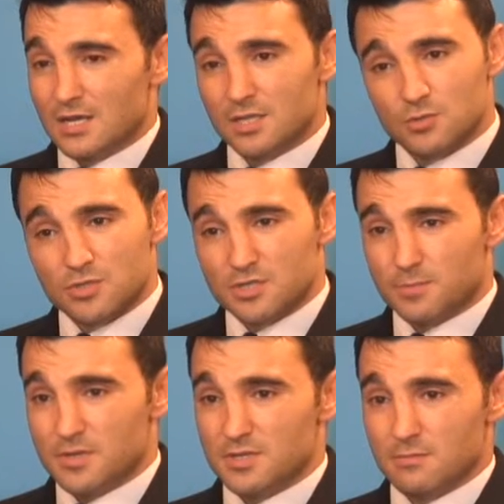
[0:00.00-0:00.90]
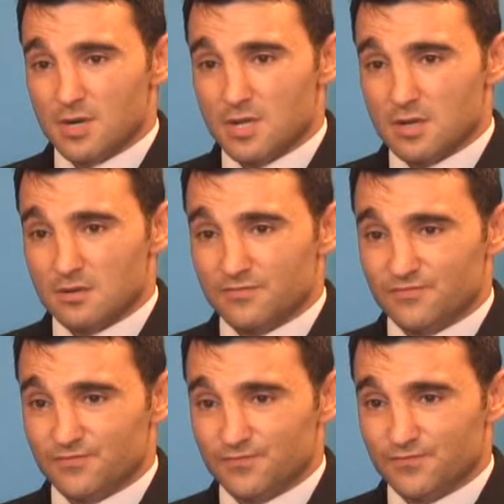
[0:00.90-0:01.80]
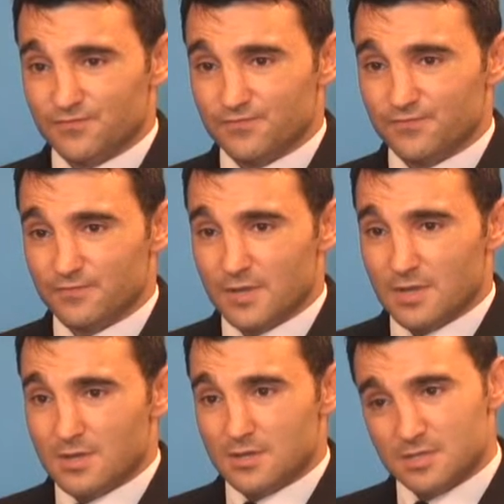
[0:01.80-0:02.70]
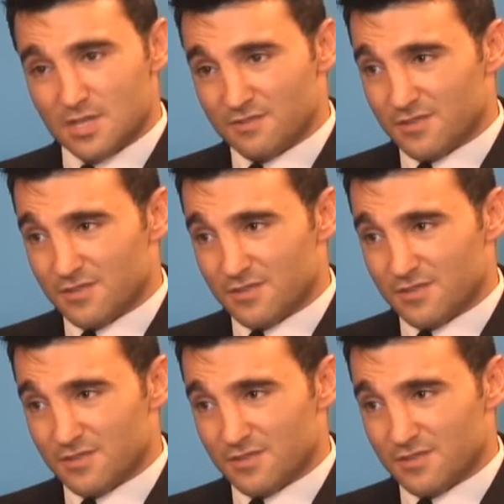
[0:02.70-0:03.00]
That's what you spend your money on. Instead of